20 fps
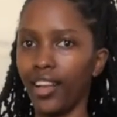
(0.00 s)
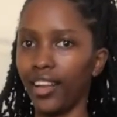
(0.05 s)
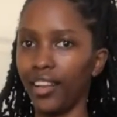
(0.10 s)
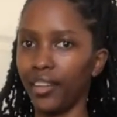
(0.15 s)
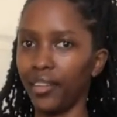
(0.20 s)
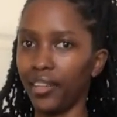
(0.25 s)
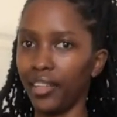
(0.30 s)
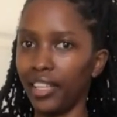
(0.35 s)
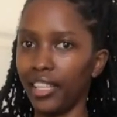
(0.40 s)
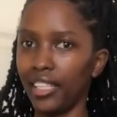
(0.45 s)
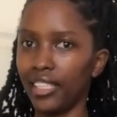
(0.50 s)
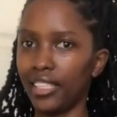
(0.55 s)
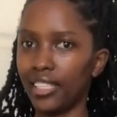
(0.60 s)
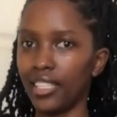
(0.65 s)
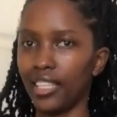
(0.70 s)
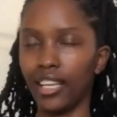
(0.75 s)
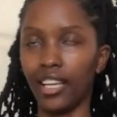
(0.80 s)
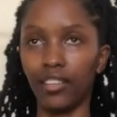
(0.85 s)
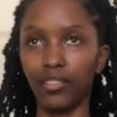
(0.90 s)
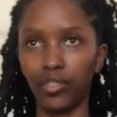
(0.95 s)
Alright,
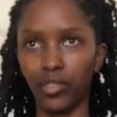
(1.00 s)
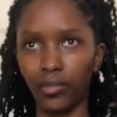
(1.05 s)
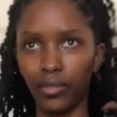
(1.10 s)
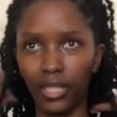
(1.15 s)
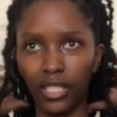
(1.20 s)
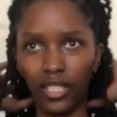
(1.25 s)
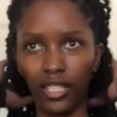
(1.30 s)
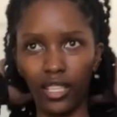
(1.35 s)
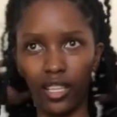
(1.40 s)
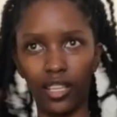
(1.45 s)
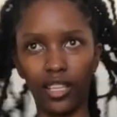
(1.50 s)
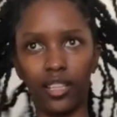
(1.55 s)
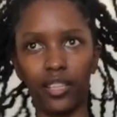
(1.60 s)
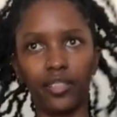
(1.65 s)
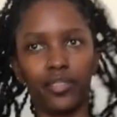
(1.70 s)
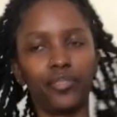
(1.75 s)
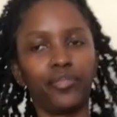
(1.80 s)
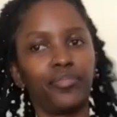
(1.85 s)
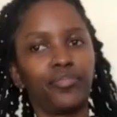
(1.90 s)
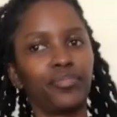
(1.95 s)
I feel better.
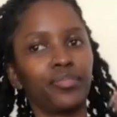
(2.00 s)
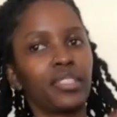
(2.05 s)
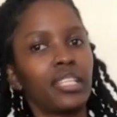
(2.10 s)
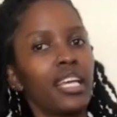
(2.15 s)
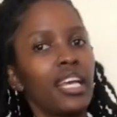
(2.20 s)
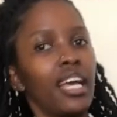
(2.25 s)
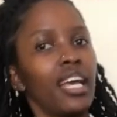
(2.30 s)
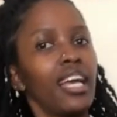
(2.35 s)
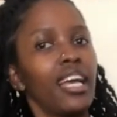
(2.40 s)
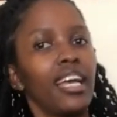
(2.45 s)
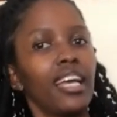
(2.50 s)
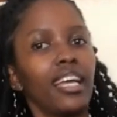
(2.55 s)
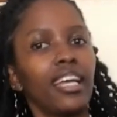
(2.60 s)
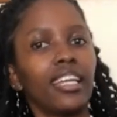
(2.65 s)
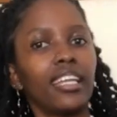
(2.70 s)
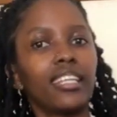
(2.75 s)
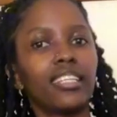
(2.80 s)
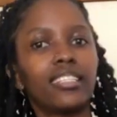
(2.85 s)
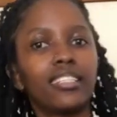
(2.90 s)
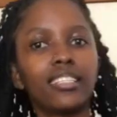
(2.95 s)
And
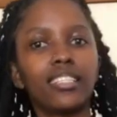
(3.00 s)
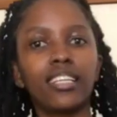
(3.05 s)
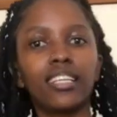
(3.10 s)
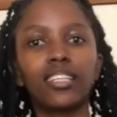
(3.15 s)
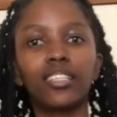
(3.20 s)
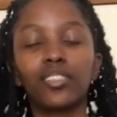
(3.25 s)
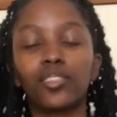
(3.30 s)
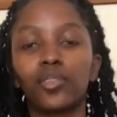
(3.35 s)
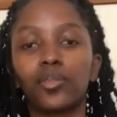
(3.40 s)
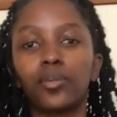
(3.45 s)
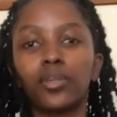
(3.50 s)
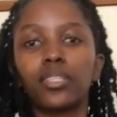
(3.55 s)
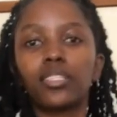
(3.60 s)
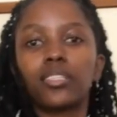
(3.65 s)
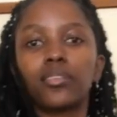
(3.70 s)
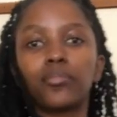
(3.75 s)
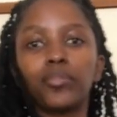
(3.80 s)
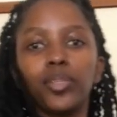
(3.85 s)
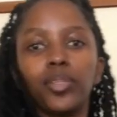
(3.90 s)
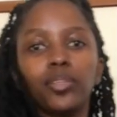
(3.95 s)
I decided to wear
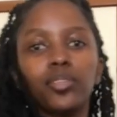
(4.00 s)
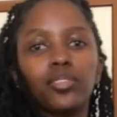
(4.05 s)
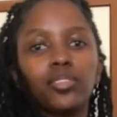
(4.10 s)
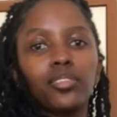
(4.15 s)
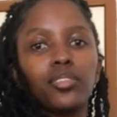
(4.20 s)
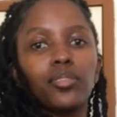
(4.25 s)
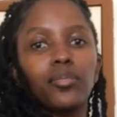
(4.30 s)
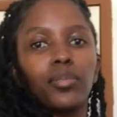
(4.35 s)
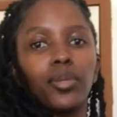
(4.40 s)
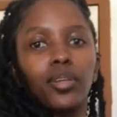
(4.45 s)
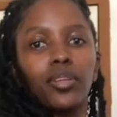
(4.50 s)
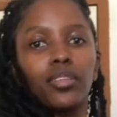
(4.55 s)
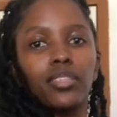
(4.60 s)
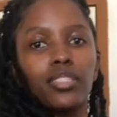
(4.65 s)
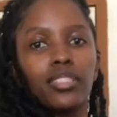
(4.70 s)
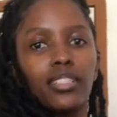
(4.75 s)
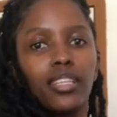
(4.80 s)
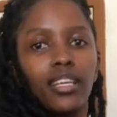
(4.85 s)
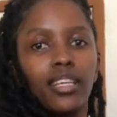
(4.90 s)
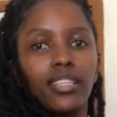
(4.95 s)
something else
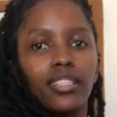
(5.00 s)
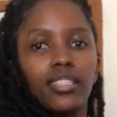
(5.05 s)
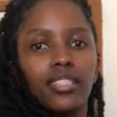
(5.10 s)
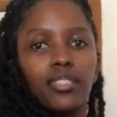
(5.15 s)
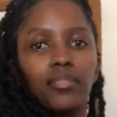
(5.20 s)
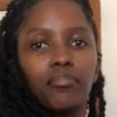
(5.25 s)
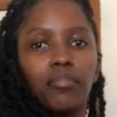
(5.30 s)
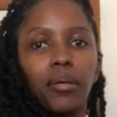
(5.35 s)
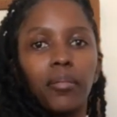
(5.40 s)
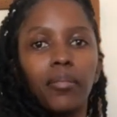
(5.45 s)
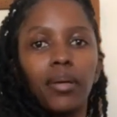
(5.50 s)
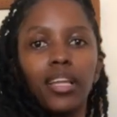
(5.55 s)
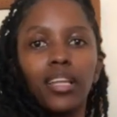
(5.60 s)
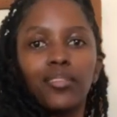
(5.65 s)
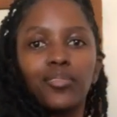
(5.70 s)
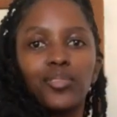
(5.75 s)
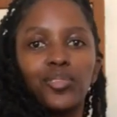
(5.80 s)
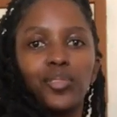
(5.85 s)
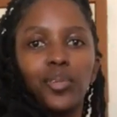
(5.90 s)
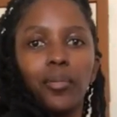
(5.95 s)
because yes, mama
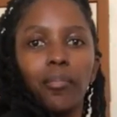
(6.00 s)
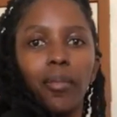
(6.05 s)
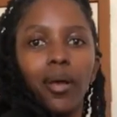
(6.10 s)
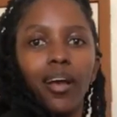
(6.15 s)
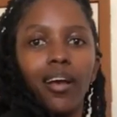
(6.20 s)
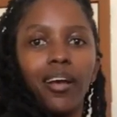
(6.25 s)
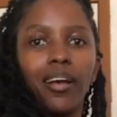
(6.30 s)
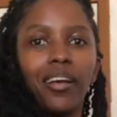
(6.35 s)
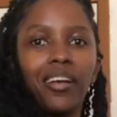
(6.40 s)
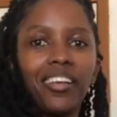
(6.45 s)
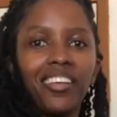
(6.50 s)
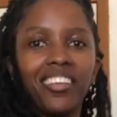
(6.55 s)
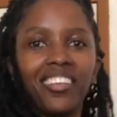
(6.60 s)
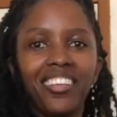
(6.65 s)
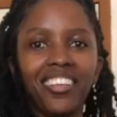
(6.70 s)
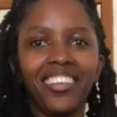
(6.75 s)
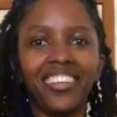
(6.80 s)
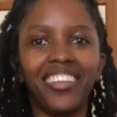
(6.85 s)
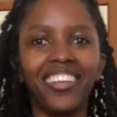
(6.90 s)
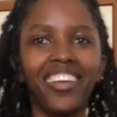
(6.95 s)
loves grandma.
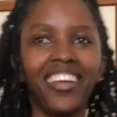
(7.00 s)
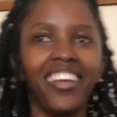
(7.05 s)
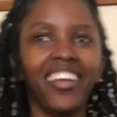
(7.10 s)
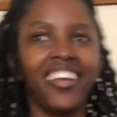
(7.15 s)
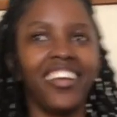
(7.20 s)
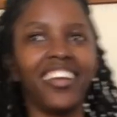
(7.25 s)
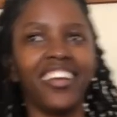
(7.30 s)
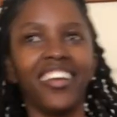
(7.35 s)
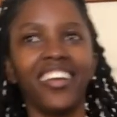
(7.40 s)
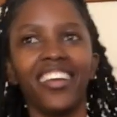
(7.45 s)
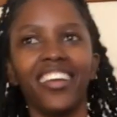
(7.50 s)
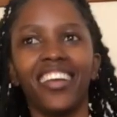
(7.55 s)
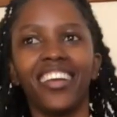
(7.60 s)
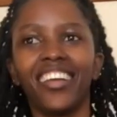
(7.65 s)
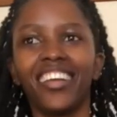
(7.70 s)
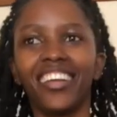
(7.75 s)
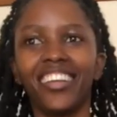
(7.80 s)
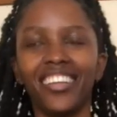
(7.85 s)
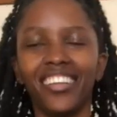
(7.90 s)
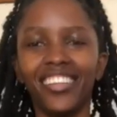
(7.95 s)

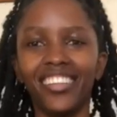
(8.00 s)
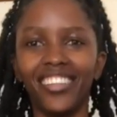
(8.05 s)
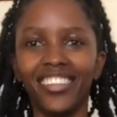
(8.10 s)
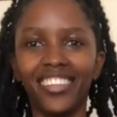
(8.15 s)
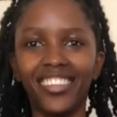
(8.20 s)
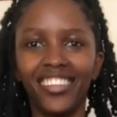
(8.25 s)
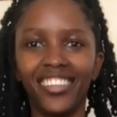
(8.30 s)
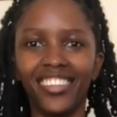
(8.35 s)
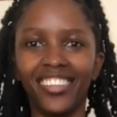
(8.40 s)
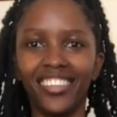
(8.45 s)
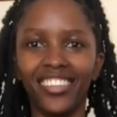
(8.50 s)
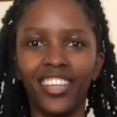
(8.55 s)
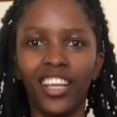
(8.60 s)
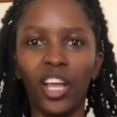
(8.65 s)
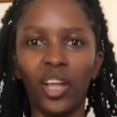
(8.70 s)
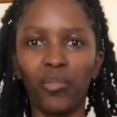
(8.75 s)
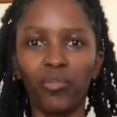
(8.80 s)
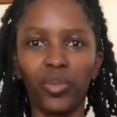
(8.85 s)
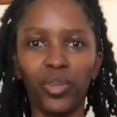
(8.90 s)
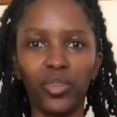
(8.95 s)

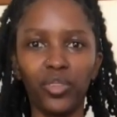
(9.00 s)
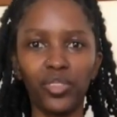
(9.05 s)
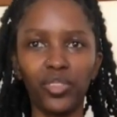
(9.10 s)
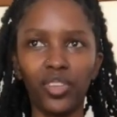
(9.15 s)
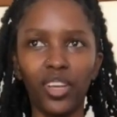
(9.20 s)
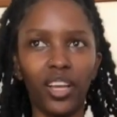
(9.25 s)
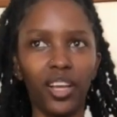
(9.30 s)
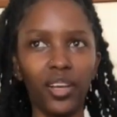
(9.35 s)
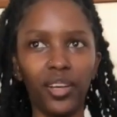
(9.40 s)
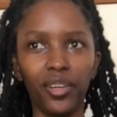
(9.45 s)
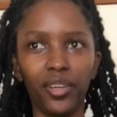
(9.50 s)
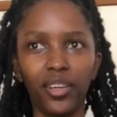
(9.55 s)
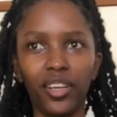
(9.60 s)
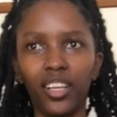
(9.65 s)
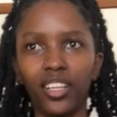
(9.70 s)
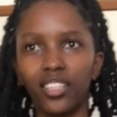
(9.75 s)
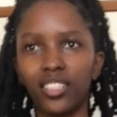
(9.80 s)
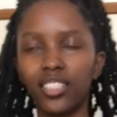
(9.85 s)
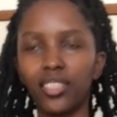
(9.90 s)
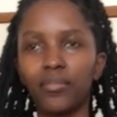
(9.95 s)
But also, how
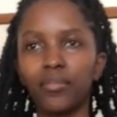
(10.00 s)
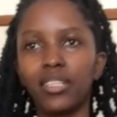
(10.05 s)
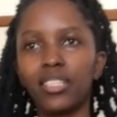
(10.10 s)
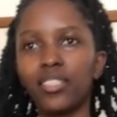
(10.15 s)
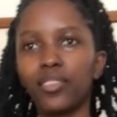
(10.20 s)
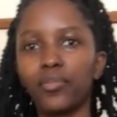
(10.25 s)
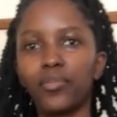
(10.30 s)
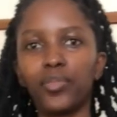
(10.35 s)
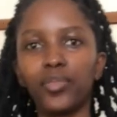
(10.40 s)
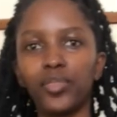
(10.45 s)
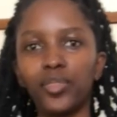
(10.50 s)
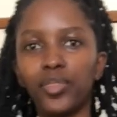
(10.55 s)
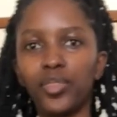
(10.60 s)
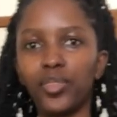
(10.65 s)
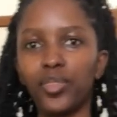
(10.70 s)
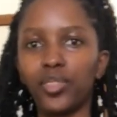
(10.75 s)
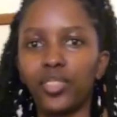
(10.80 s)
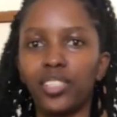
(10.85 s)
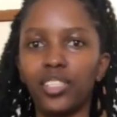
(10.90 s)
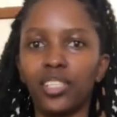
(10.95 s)
else am I supposed
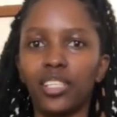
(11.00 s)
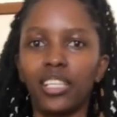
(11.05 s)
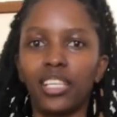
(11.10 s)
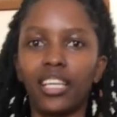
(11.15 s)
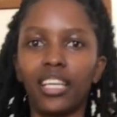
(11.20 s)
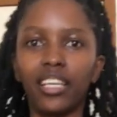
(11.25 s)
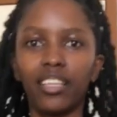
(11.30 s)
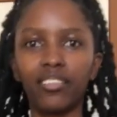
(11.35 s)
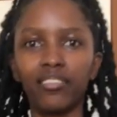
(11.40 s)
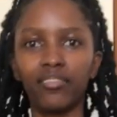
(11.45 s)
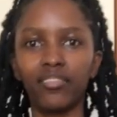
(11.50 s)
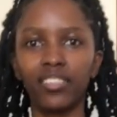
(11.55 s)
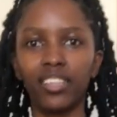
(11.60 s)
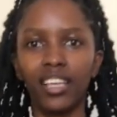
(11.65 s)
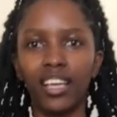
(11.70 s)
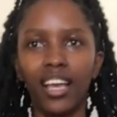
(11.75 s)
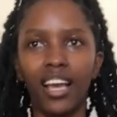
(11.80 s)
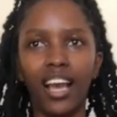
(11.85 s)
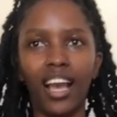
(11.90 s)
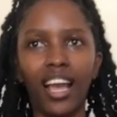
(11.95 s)
to check if
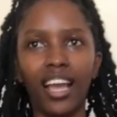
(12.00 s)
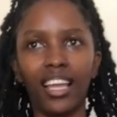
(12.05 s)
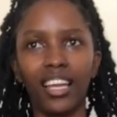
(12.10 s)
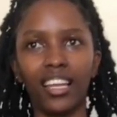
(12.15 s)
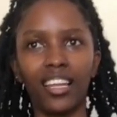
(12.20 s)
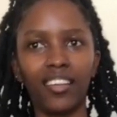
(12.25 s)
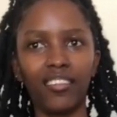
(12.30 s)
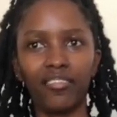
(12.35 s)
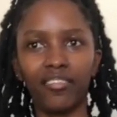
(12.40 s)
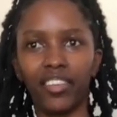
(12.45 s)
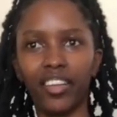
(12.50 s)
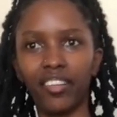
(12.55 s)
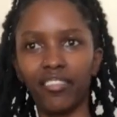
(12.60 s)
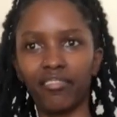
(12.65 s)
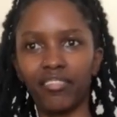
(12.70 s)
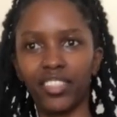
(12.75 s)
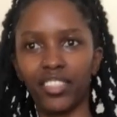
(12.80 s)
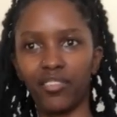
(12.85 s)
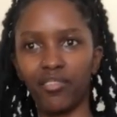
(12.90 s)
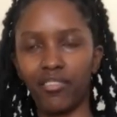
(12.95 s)
I love
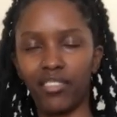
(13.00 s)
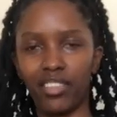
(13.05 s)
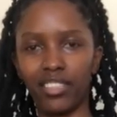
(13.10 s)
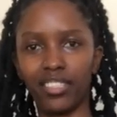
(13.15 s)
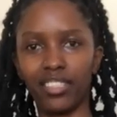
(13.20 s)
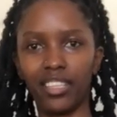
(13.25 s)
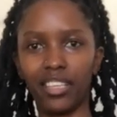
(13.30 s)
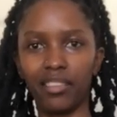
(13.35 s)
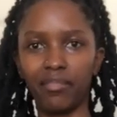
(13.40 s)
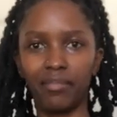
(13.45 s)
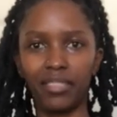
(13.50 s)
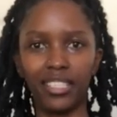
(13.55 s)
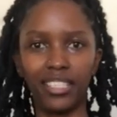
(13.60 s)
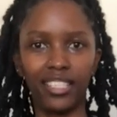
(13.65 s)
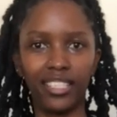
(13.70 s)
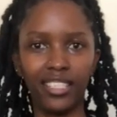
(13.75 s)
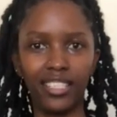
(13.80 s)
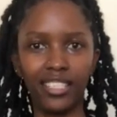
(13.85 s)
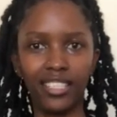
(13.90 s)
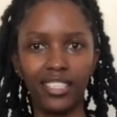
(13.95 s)
the dress? I mean,
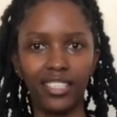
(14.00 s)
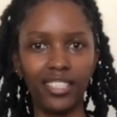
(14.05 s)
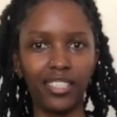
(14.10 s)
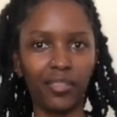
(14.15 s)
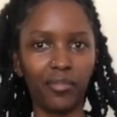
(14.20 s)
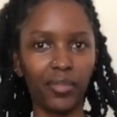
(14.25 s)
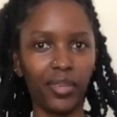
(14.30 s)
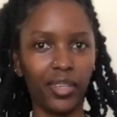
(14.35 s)
it needs some